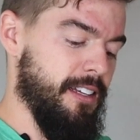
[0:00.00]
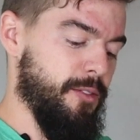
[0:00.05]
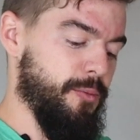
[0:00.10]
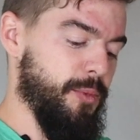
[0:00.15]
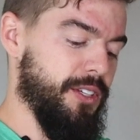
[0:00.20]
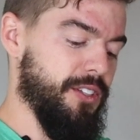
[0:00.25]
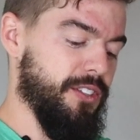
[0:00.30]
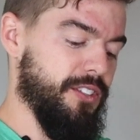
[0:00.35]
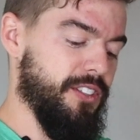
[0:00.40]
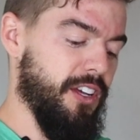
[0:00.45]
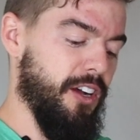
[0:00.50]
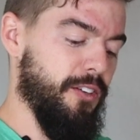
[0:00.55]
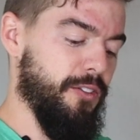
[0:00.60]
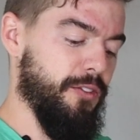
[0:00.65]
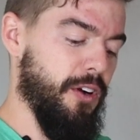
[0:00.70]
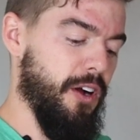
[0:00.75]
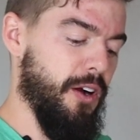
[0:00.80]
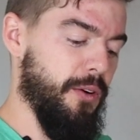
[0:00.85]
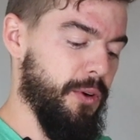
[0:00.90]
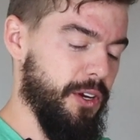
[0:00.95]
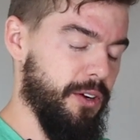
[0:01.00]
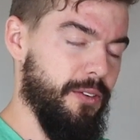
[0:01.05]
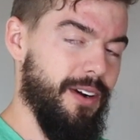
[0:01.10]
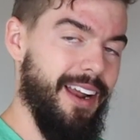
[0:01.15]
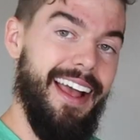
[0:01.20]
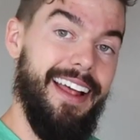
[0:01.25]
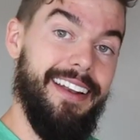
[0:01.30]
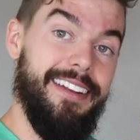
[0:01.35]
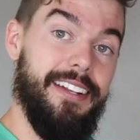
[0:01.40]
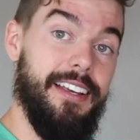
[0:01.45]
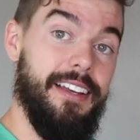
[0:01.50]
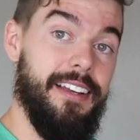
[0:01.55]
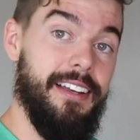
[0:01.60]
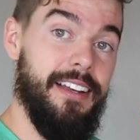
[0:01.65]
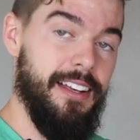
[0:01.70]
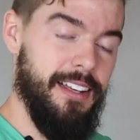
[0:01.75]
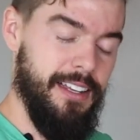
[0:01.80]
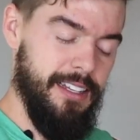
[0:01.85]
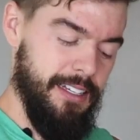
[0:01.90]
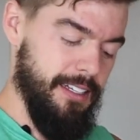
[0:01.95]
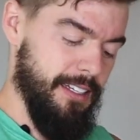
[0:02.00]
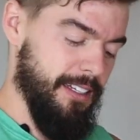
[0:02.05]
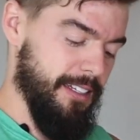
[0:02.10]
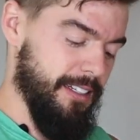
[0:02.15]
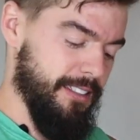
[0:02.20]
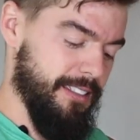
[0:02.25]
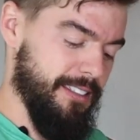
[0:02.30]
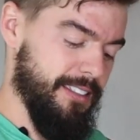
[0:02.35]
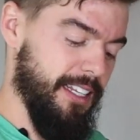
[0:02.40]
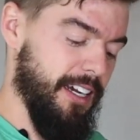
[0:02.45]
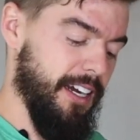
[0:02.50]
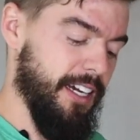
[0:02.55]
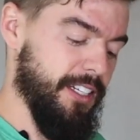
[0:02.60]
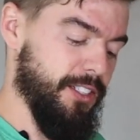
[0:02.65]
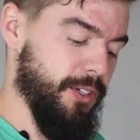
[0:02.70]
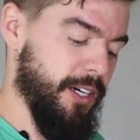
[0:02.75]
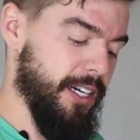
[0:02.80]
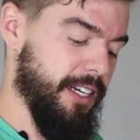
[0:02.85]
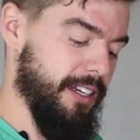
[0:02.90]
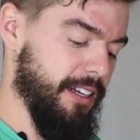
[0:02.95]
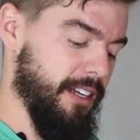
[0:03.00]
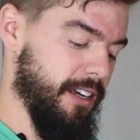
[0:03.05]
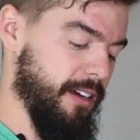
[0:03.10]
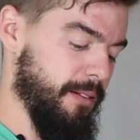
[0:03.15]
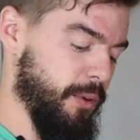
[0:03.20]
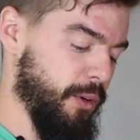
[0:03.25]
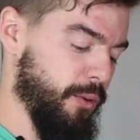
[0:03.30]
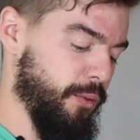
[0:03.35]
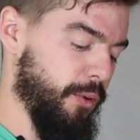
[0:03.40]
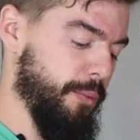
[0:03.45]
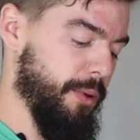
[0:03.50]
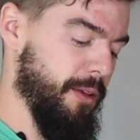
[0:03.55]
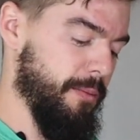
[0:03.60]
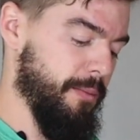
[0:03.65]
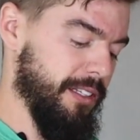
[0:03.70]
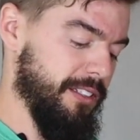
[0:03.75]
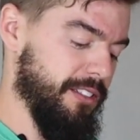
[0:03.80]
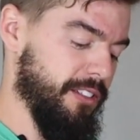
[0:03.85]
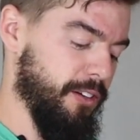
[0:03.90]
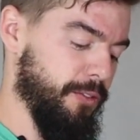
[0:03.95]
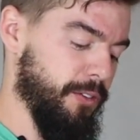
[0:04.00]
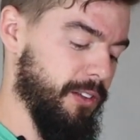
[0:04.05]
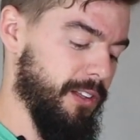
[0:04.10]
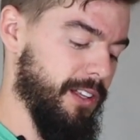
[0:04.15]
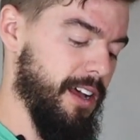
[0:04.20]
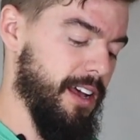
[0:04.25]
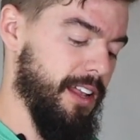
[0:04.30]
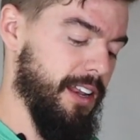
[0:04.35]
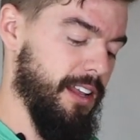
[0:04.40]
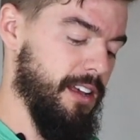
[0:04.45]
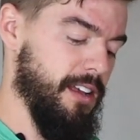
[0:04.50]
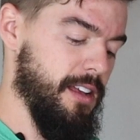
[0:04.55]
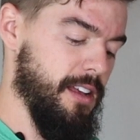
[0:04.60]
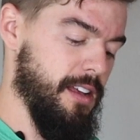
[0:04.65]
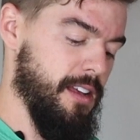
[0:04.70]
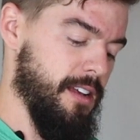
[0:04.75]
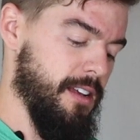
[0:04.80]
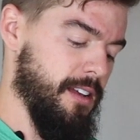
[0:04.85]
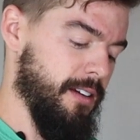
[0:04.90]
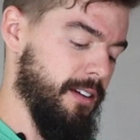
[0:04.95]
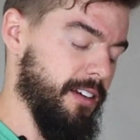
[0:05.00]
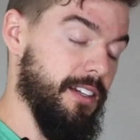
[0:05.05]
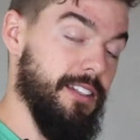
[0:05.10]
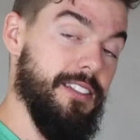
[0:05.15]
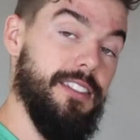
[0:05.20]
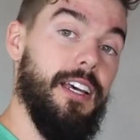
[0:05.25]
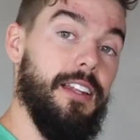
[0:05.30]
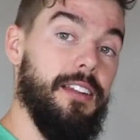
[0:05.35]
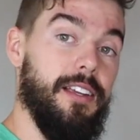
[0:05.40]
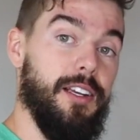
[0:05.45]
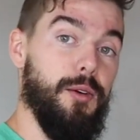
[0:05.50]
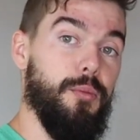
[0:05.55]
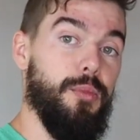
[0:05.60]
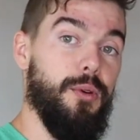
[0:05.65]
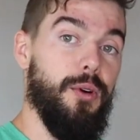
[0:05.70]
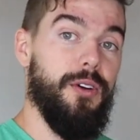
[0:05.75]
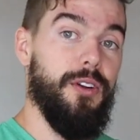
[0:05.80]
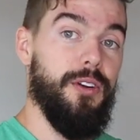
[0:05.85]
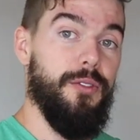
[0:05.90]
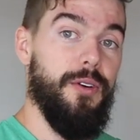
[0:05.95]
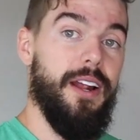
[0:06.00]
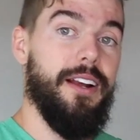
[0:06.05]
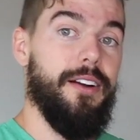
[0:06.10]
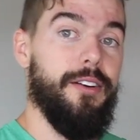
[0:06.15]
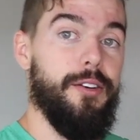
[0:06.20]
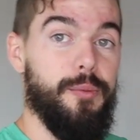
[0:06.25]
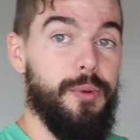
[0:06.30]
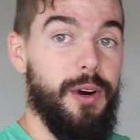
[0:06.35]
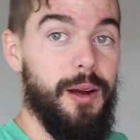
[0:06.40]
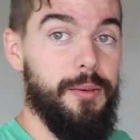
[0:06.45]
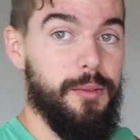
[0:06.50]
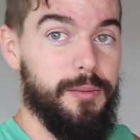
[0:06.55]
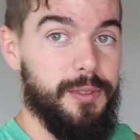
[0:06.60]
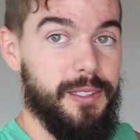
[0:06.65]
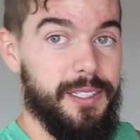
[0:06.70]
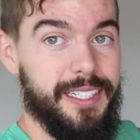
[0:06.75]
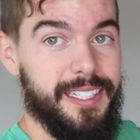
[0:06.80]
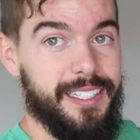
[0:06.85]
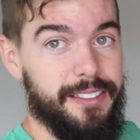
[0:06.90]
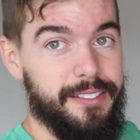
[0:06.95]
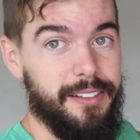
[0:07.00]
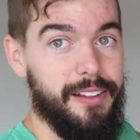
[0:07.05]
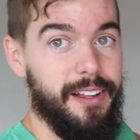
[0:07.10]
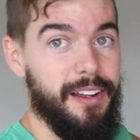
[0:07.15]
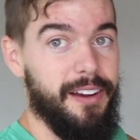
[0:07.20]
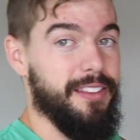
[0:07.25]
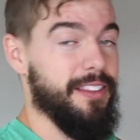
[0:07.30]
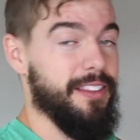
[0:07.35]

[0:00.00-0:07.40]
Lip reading: Meet yourself where you're at. Stay hydrated. I'm gonna repeat myself a lot. I'm gonna sound like a broken record probably. There's a lot of